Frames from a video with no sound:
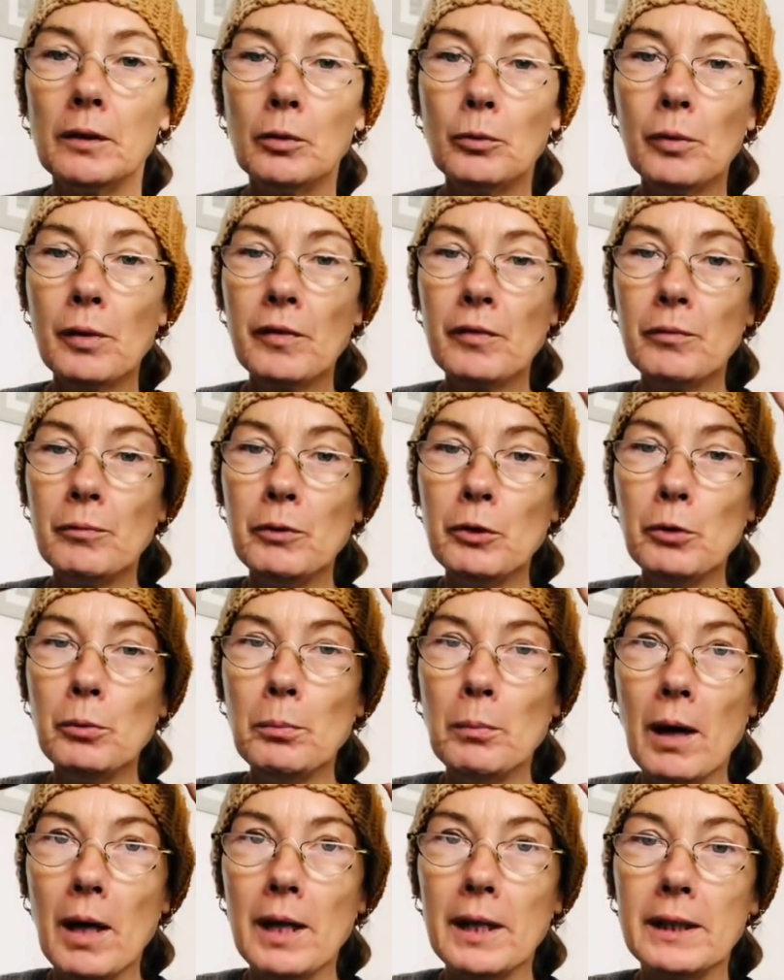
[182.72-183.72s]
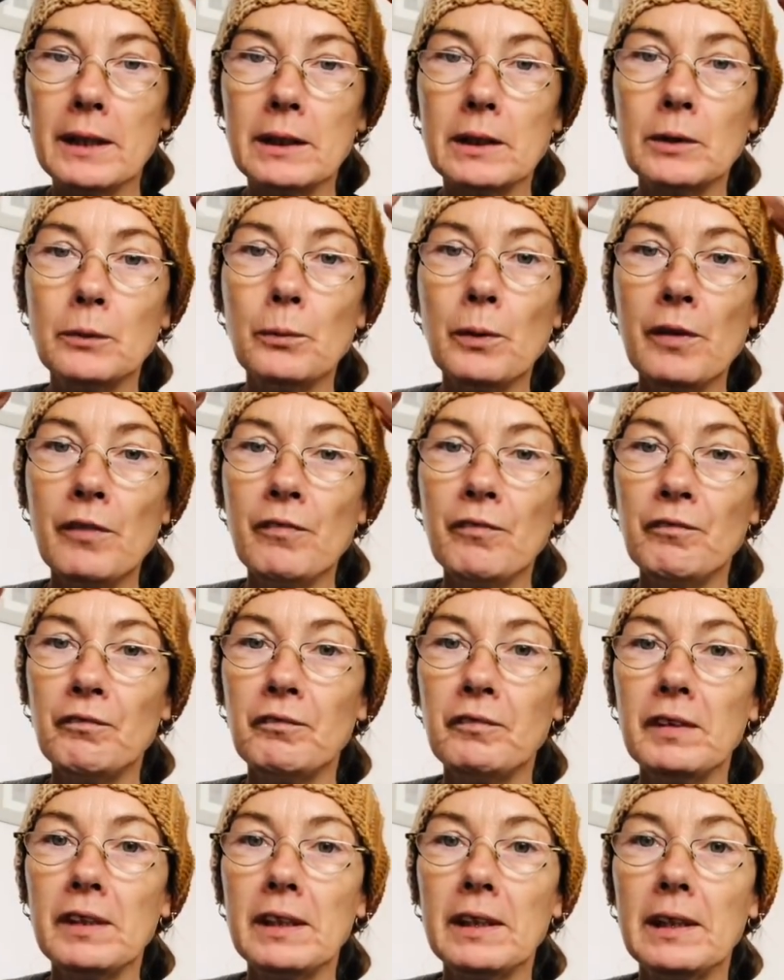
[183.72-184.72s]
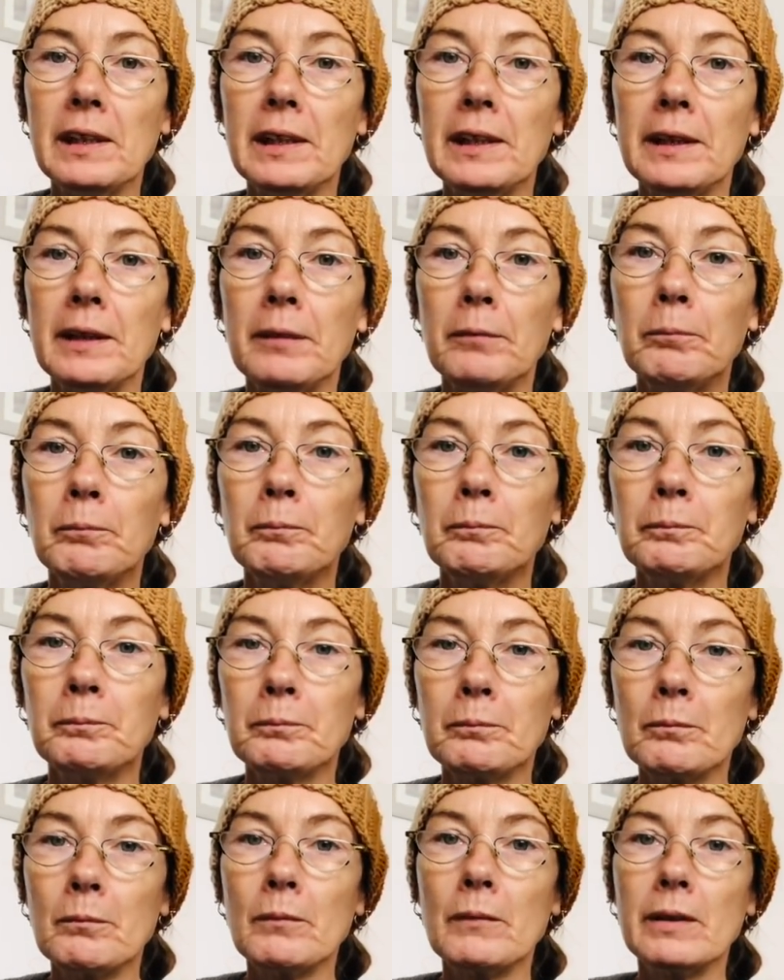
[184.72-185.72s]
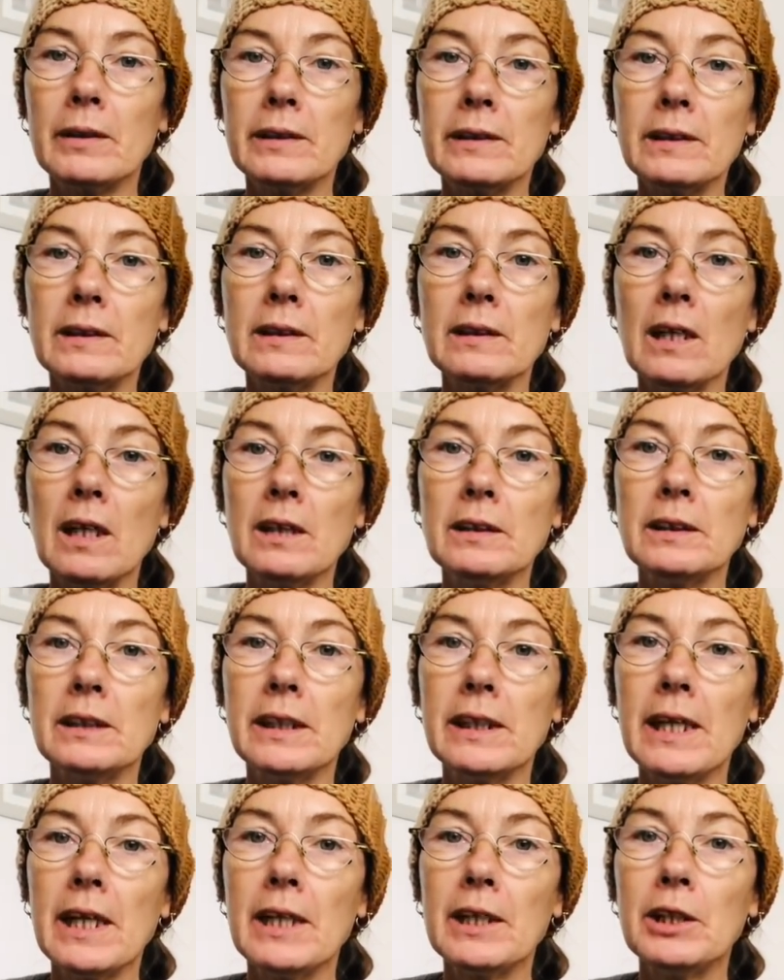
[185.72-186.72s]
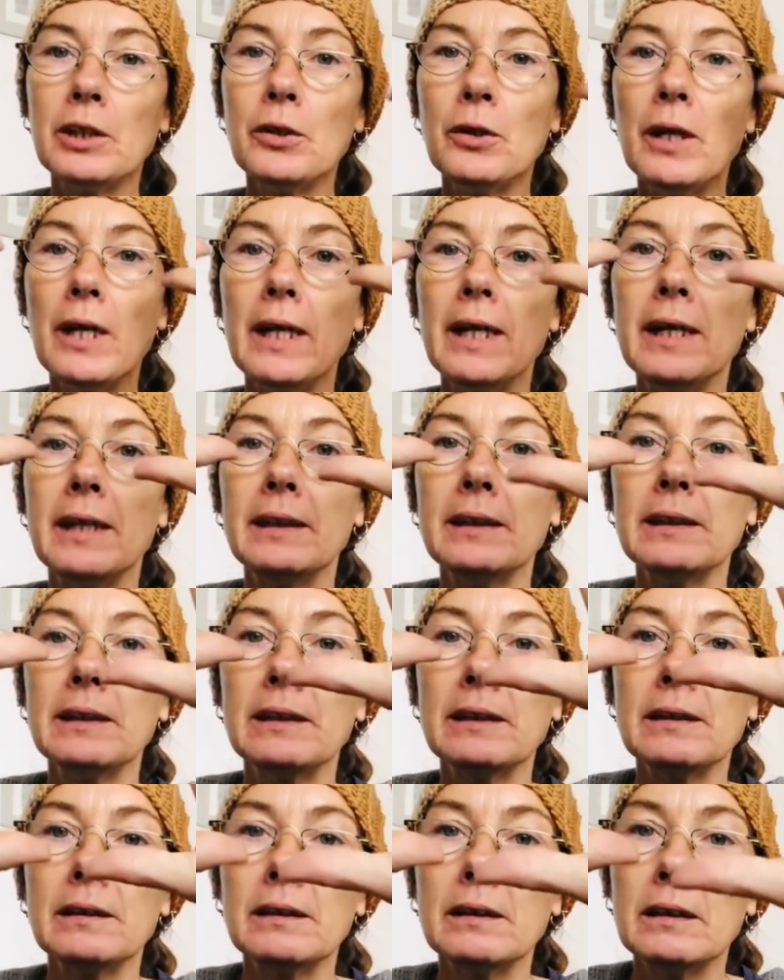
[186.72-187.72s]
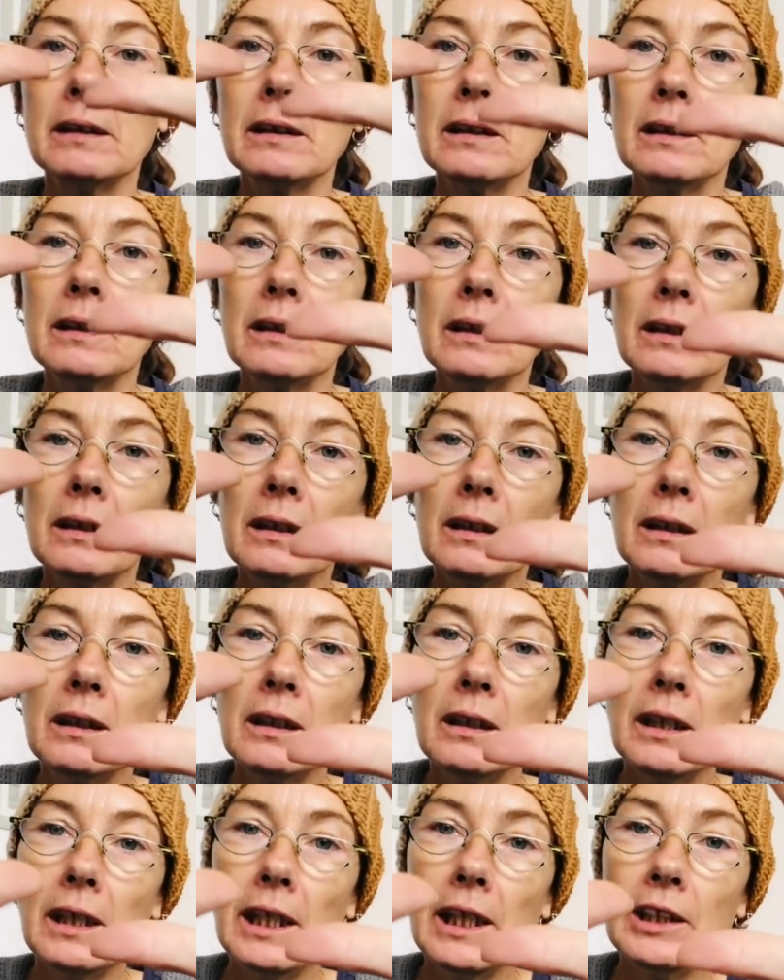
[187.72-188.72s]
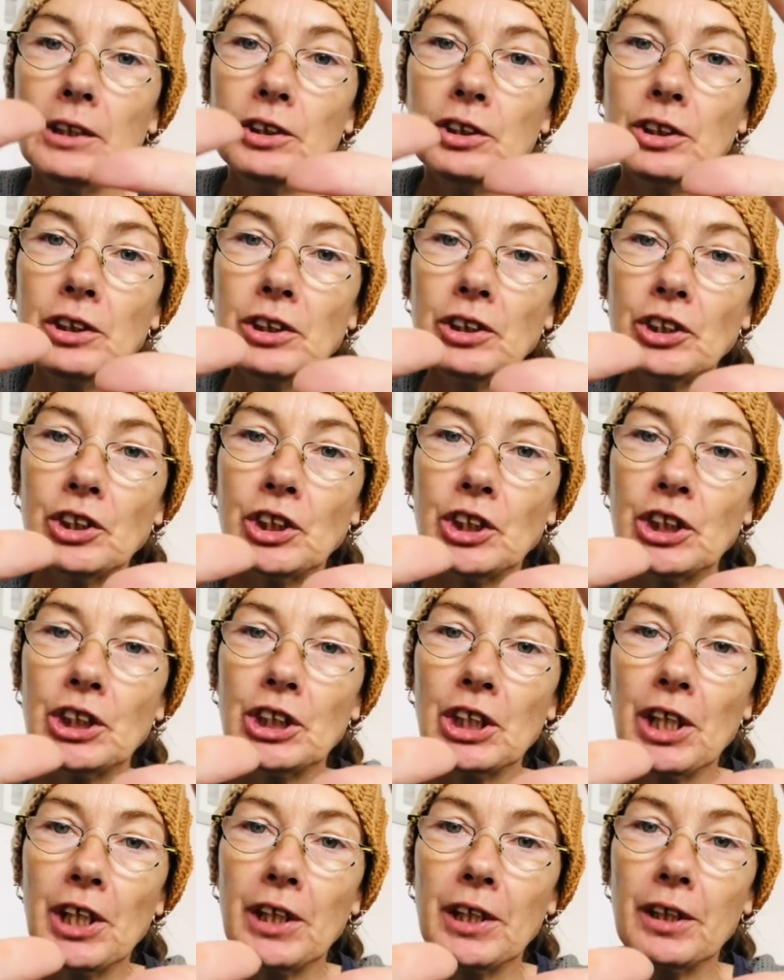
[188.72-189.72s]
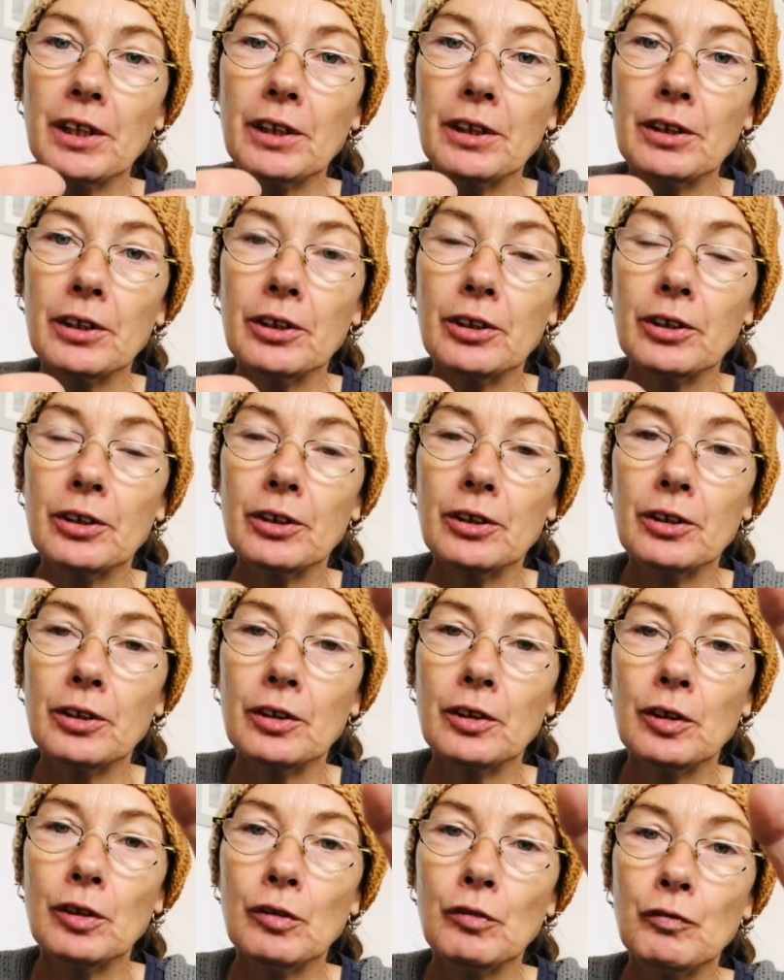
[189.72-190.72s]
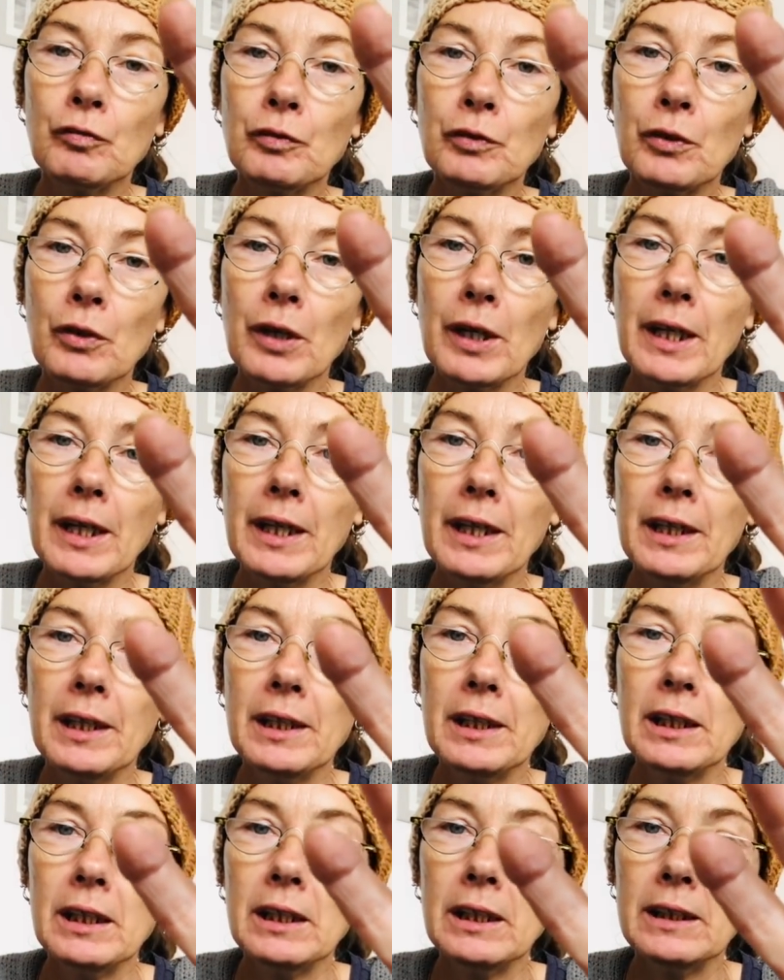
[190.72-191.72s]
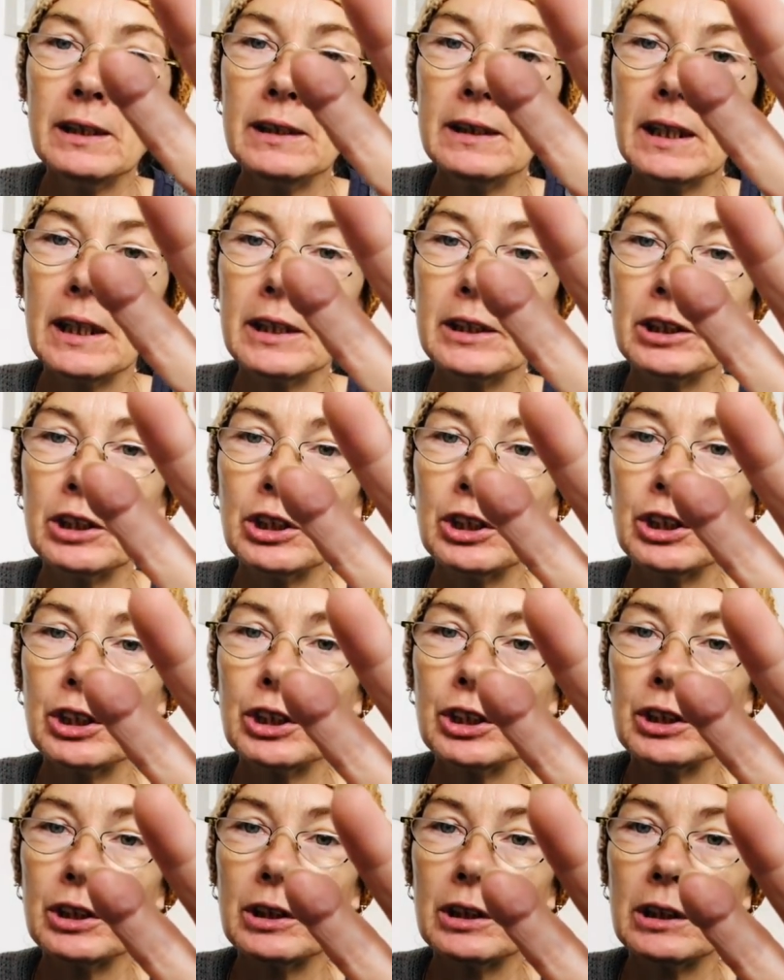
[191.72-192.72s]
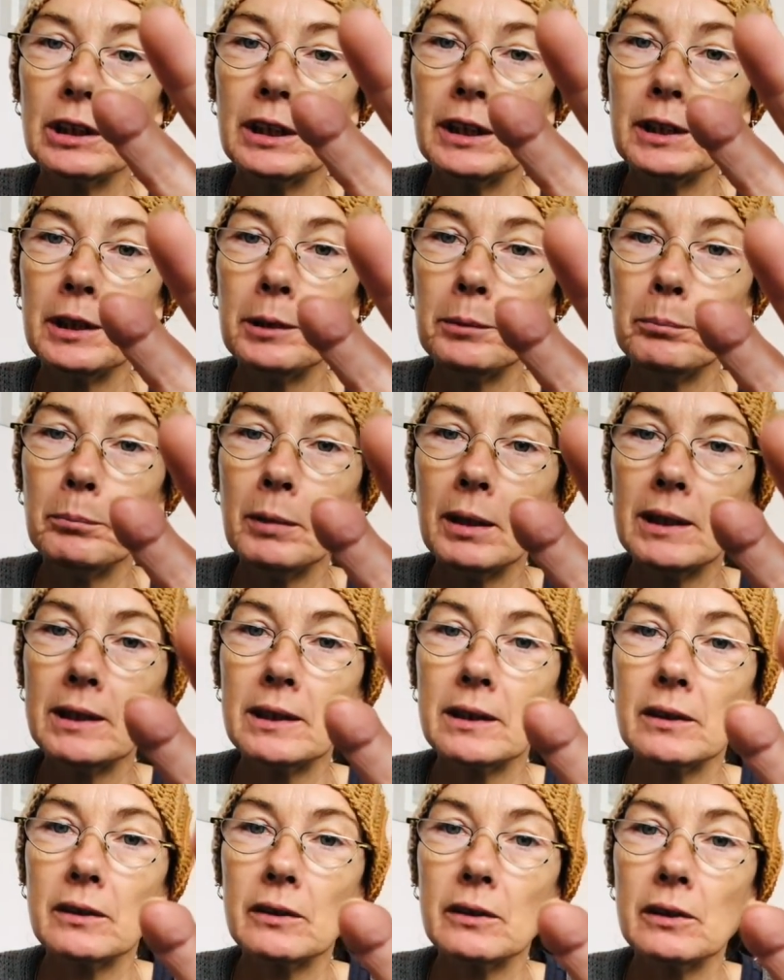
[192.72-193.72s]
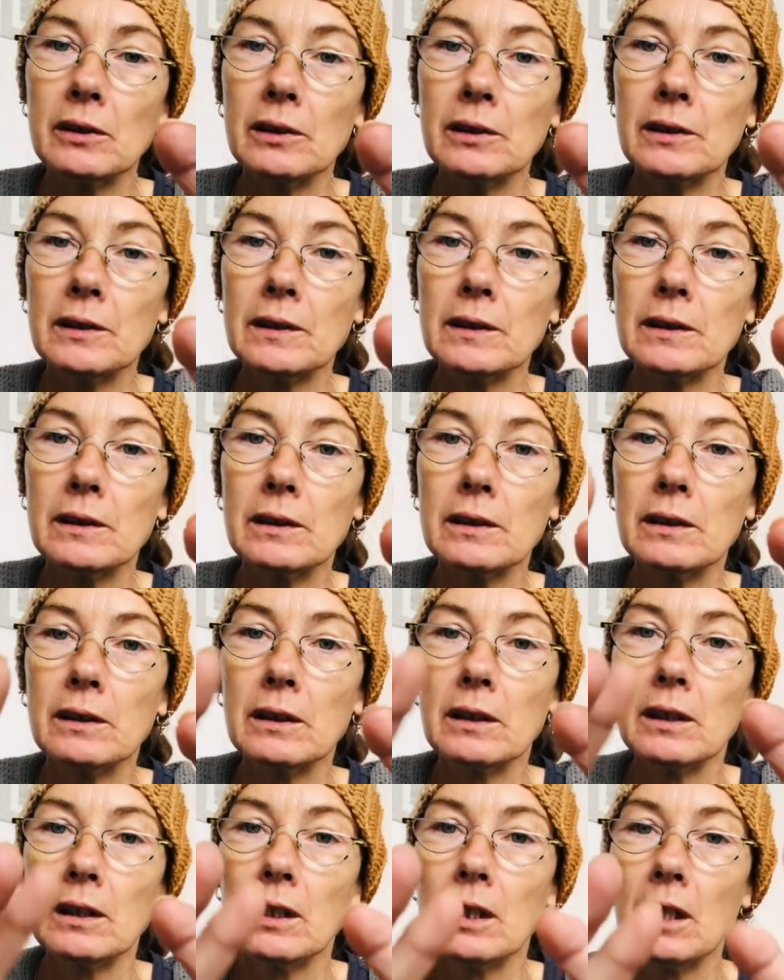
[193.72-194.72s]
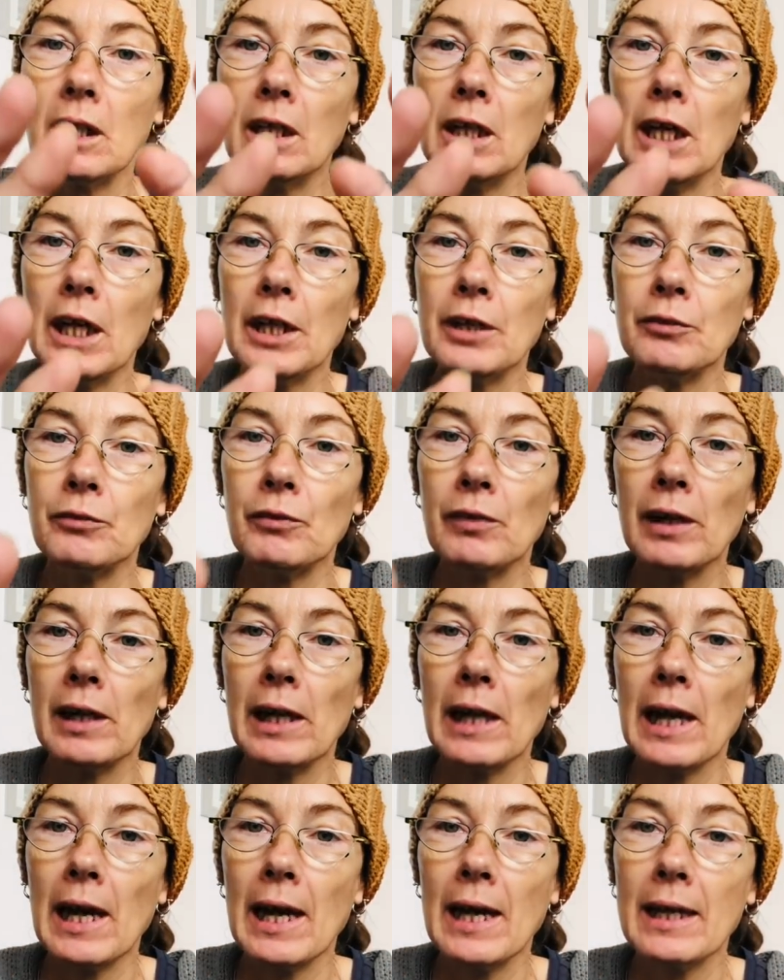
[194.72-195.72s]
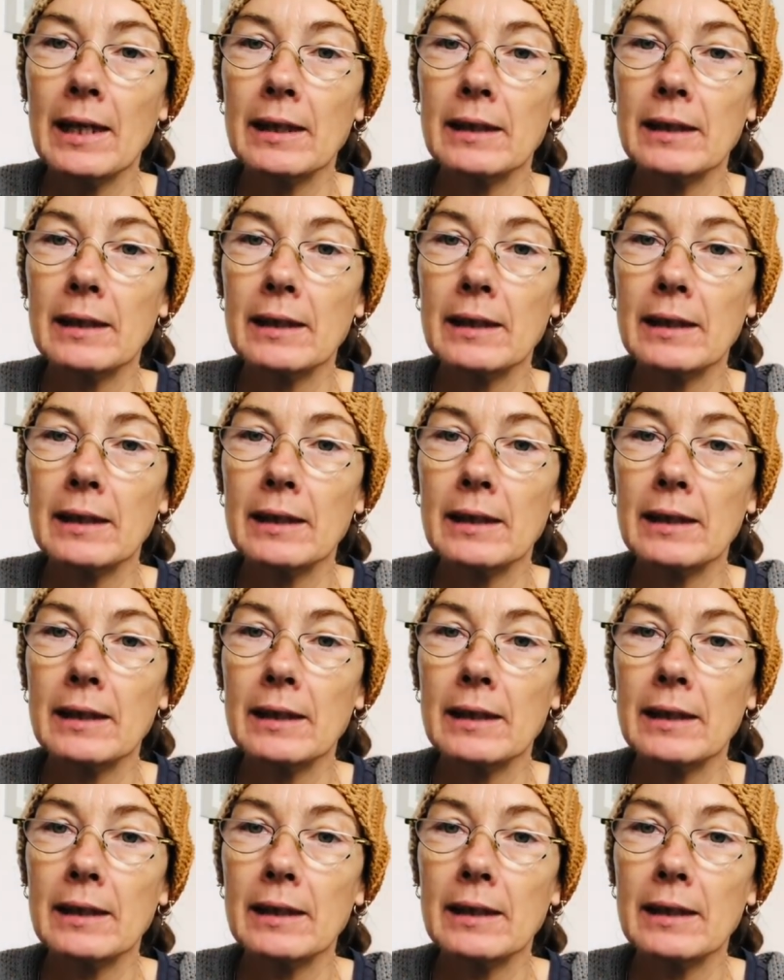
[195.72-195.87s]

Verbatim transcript: with your mind, with feeling, starting at your head, and just check for any tension in the muscles and relax